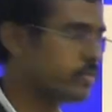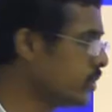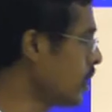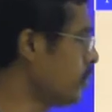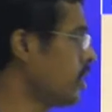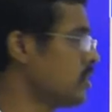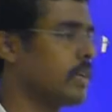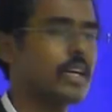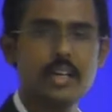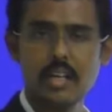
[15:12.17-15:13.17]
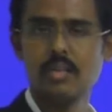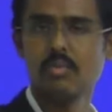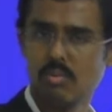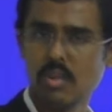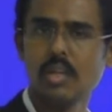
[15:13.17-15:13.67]
few computers may
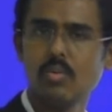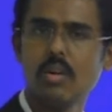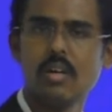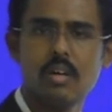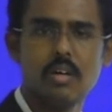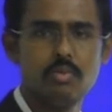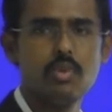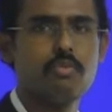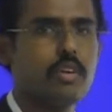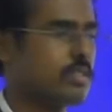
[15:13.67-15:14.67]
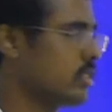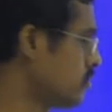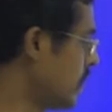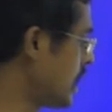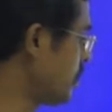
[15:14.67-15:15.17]
contain only 1, 4, 5, 6
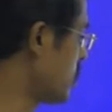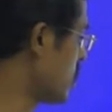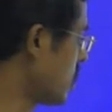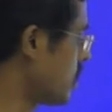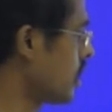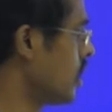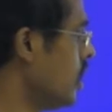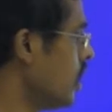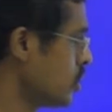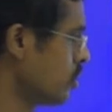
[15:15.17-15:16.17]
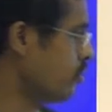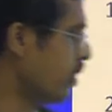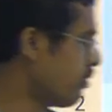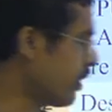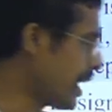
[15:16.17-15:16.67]
multiples are there. So
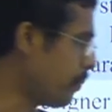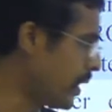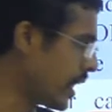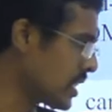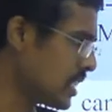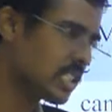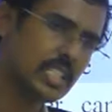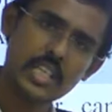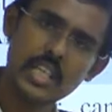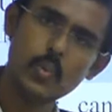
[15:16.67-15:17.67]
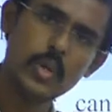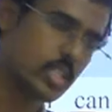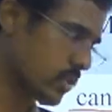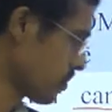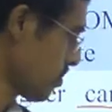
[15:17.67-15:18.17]
for applications in which